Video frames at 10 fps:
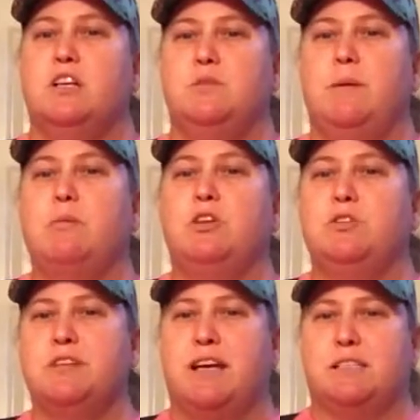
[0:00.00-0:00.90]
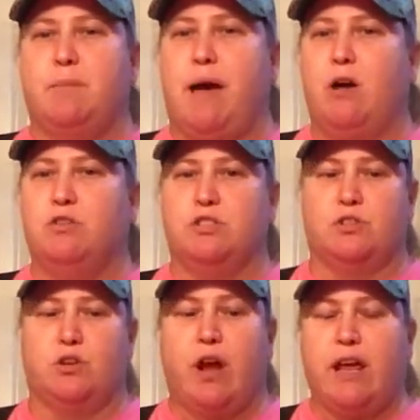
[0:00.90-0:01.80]
to be able to use it as a pouch is
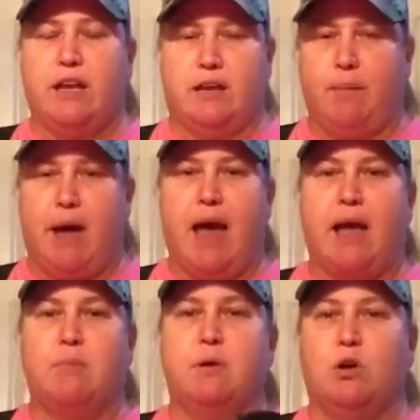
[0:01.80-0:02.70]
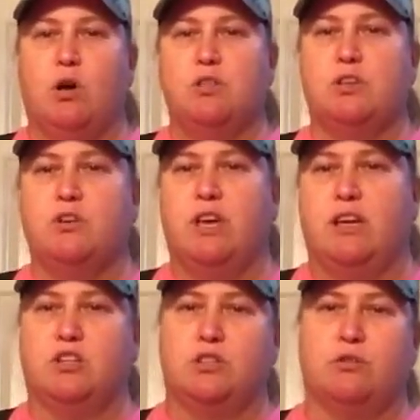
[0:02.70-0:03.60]
great in a bag, but you also
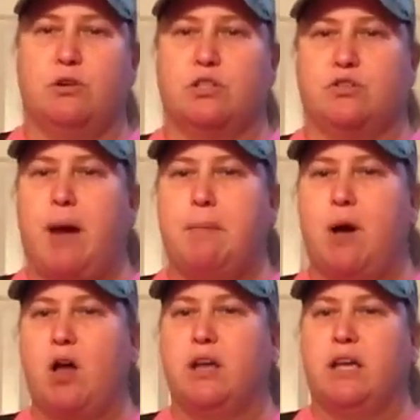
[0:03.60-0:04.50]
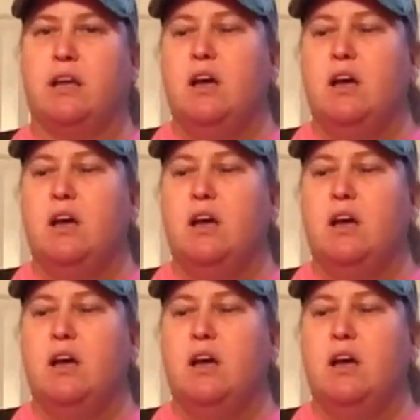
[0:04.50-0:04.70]
can just throw a strap on it